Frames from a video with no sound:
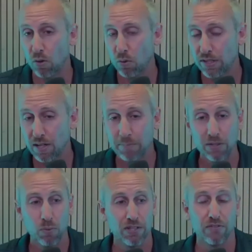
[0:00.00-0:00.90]
own
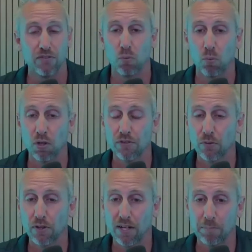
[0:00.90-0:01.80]
company, whether you worked
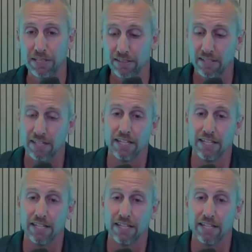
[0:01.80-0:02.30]
for a company,